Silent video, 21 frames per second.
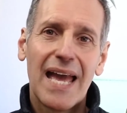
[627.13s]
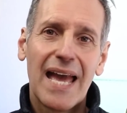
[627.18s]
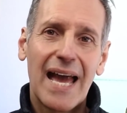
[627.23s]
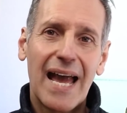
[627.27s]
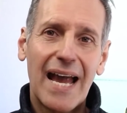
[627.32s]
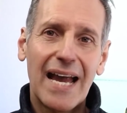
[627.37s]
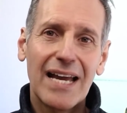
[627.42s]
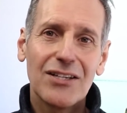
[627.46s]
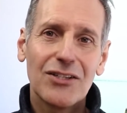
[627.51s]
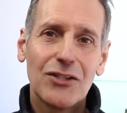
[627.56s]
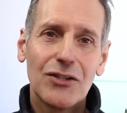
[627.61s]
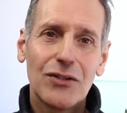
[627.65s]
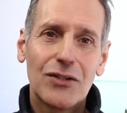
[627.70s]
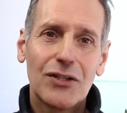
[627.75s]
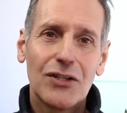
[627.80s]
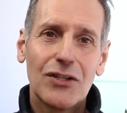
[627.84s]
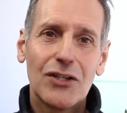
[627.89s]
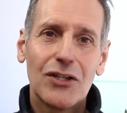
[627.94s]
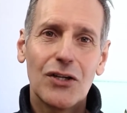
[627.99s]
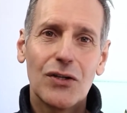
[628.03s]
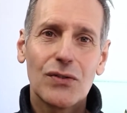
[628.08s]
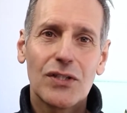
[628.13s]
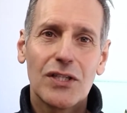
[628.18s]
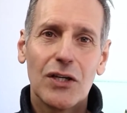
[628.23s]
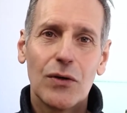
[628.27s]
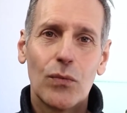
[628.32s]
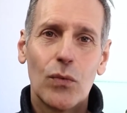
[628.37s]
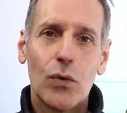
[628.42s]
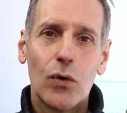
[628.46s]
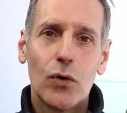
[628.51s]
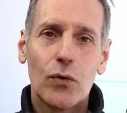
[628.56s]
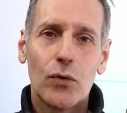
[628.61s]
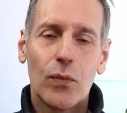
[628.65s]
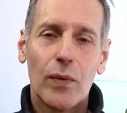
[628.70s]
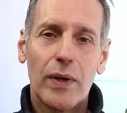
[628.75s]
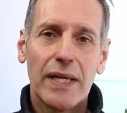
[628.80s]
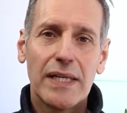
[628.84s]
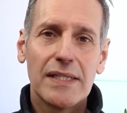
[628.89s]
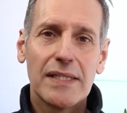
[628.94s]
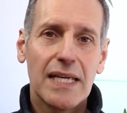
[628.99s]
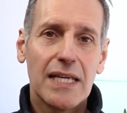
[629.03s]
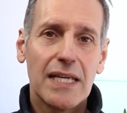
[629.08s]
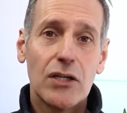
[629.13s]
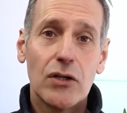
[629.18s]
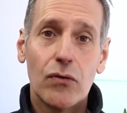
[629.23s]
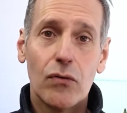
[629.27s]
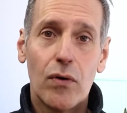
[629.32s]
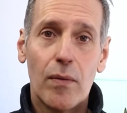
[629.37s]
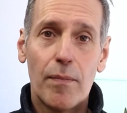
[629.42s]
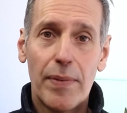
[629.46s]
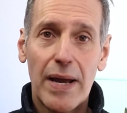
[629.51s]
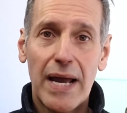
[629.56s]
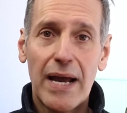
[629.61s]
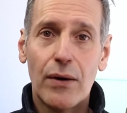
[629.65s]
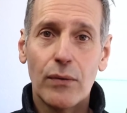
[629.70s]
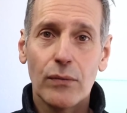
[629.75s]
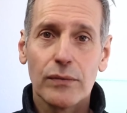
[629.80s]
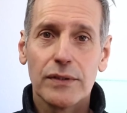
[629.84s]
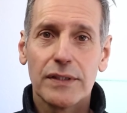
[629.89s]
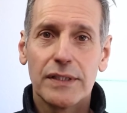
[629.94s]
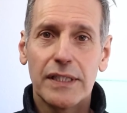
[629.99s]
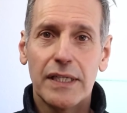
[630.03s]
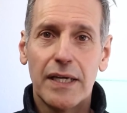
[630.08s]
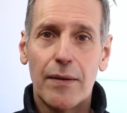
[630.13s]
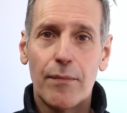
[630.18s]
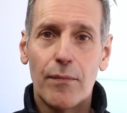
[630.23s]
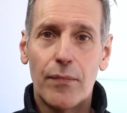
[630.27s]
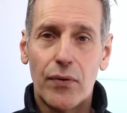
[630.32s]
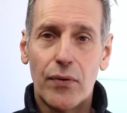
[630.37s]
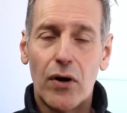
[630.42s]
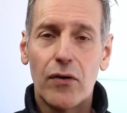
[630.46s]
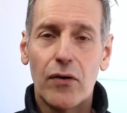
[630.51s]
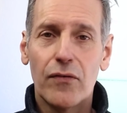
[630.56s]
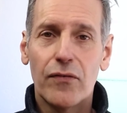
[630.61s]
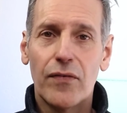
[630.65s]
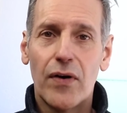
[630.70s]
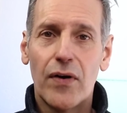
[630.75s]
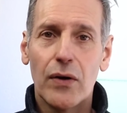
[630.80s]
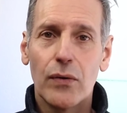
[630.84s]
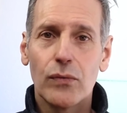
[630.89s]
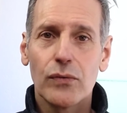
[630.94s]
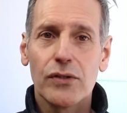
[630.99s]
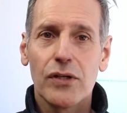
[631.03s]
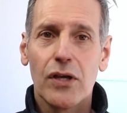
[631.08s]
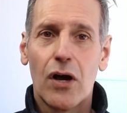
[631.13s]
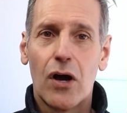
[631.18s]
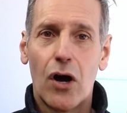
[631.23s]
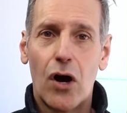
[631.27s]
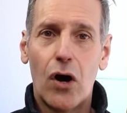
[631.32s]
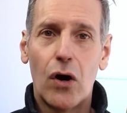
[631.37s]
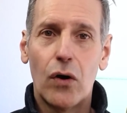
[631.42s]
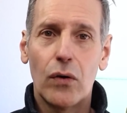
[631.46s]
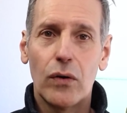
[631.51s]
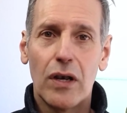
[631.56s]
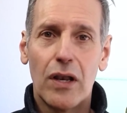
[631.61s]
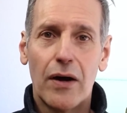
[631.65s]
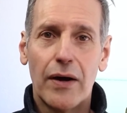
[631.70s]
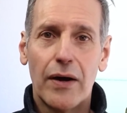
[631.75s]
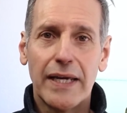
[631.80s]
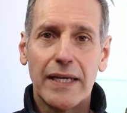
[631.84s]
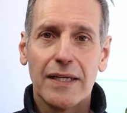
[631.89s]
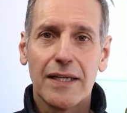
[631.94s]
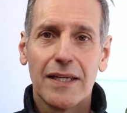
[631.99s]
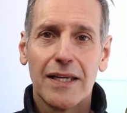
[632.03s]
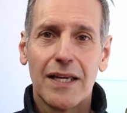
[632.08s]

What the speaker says: and you can use the award wins in your about profiles online.